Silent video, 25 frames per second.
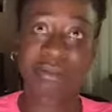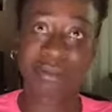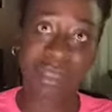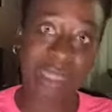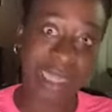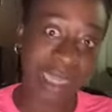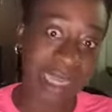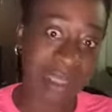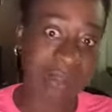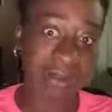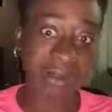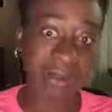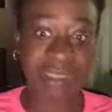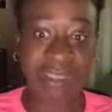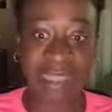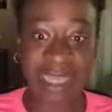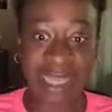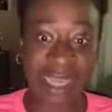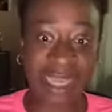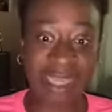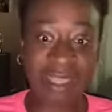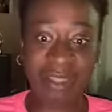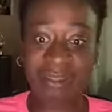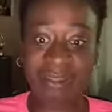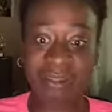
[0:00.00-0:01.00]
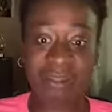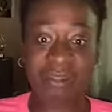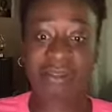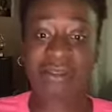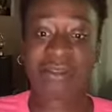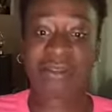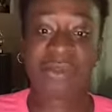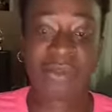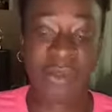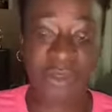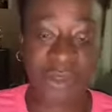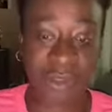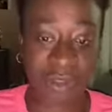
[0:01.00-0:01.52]
outside
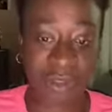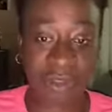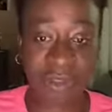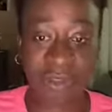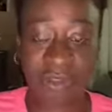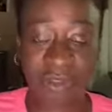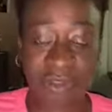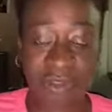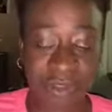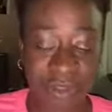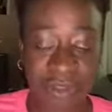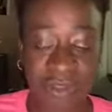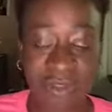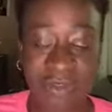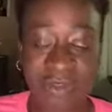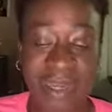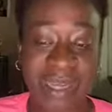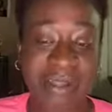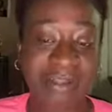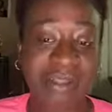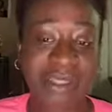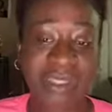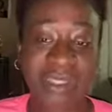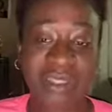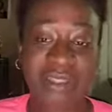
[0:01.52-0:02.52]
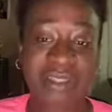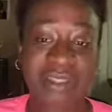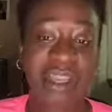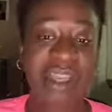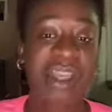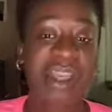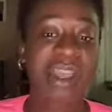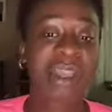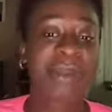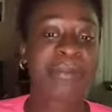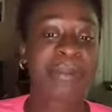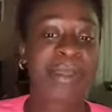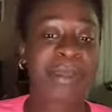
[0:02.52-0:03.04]
your surroundings
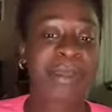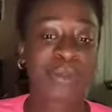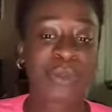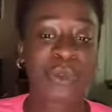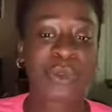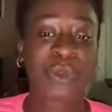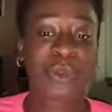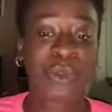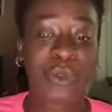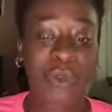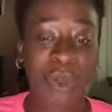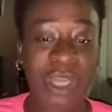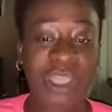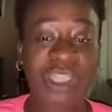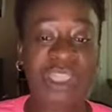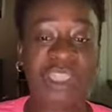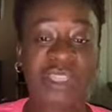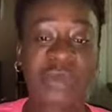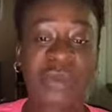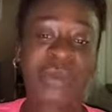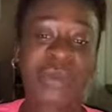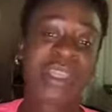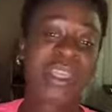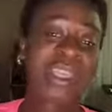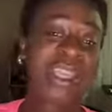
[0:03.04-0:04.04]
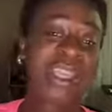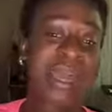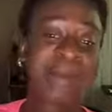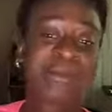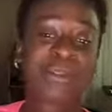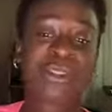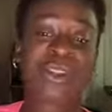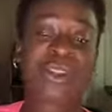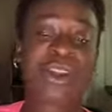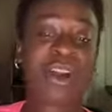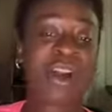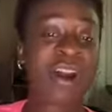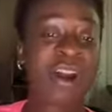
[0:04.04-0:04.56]
be able to watch it. You want to
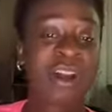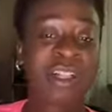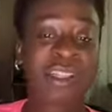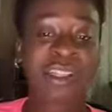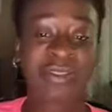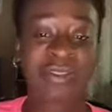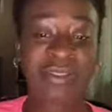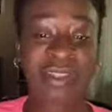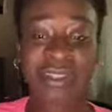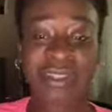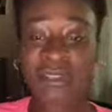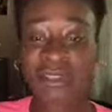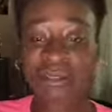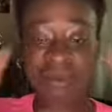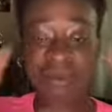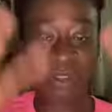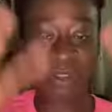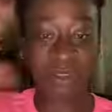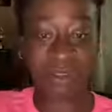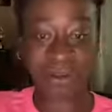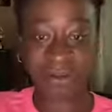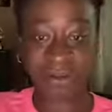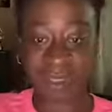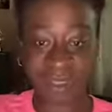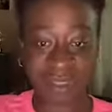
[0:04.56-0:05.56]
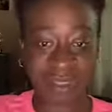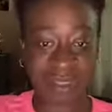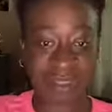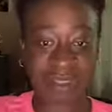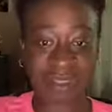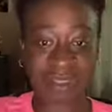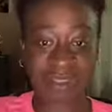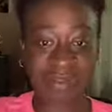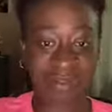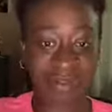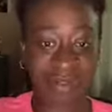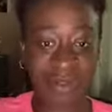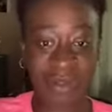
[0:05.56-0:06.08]
capture all of it in terms of
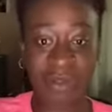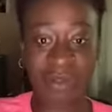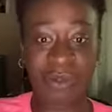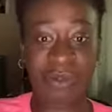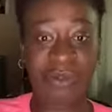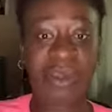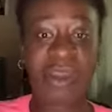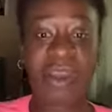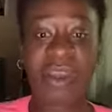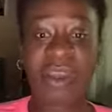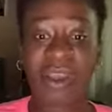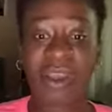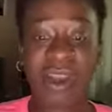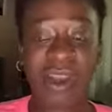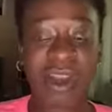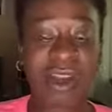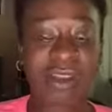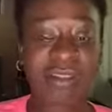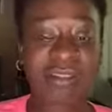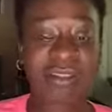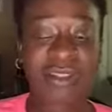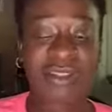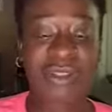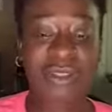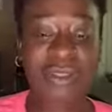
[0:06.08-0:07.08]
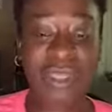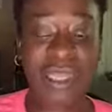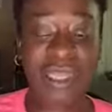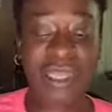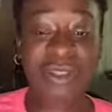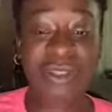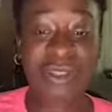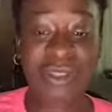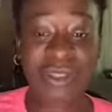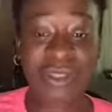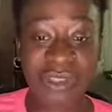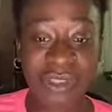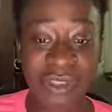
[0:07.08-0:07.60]
360 view of it. So that's
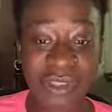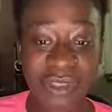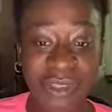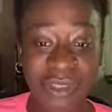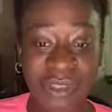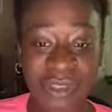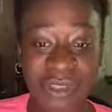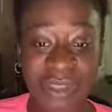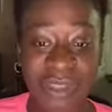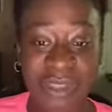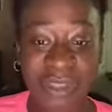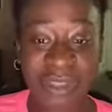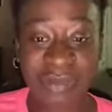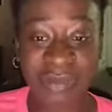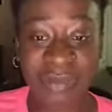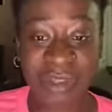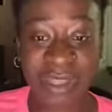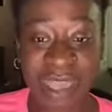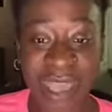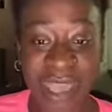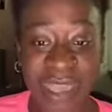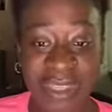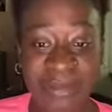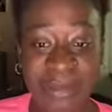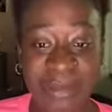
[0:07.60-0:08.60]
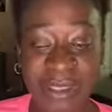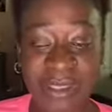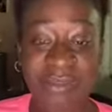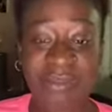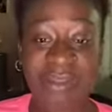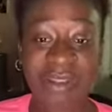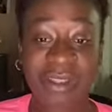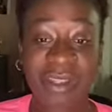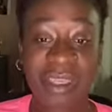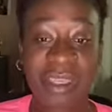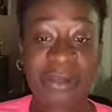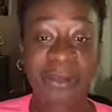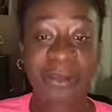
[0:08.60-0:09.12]
good to know the different aspects of
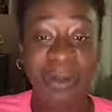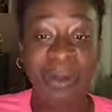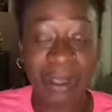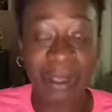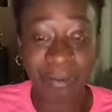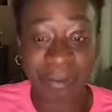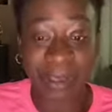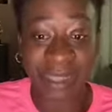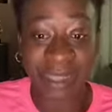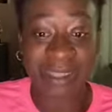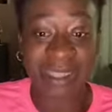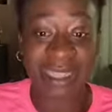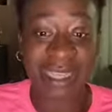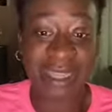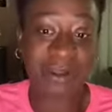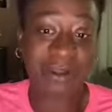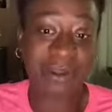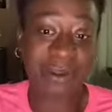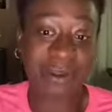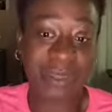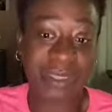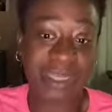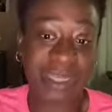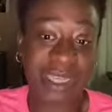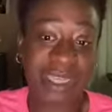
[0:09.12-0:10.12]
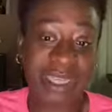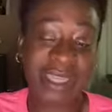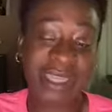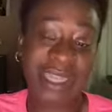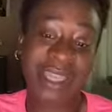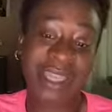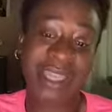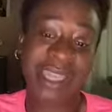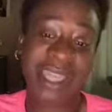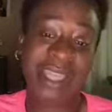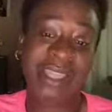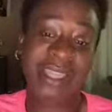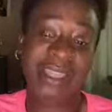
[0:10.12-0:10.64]
the equipment that goes in and
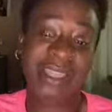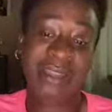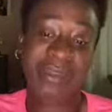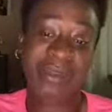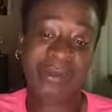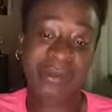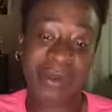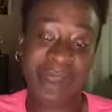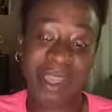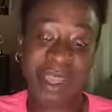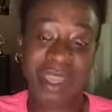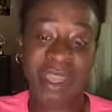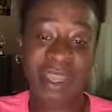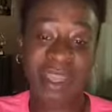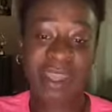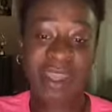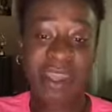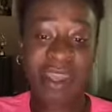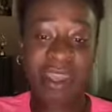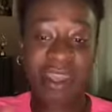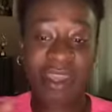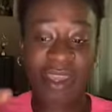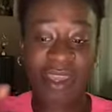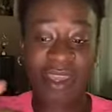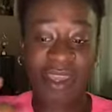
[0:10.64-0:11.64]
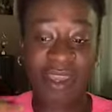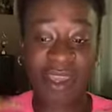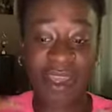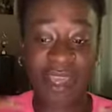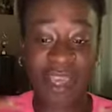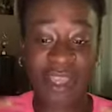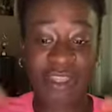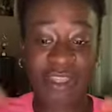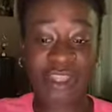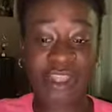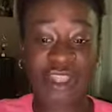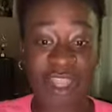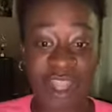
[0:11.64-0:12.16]
getting the right
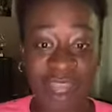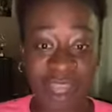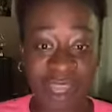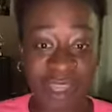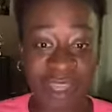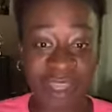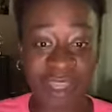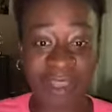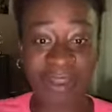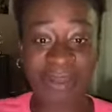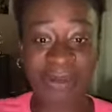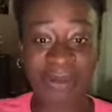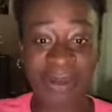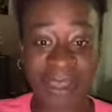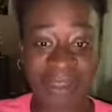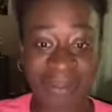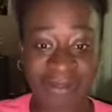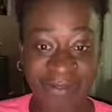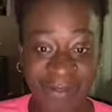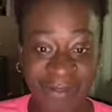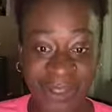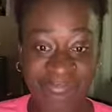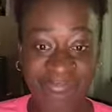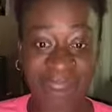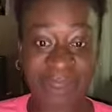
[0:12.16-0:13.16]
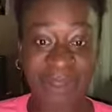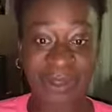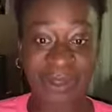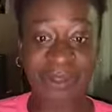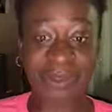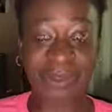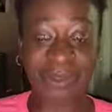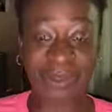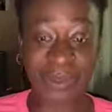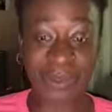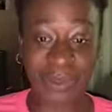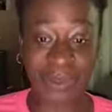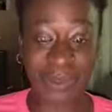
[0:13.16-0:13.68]
shot and the right video
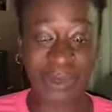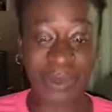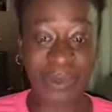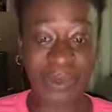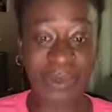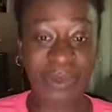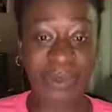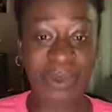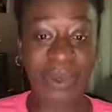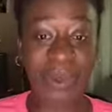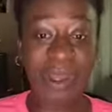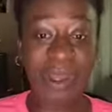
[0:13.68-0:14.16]
to go.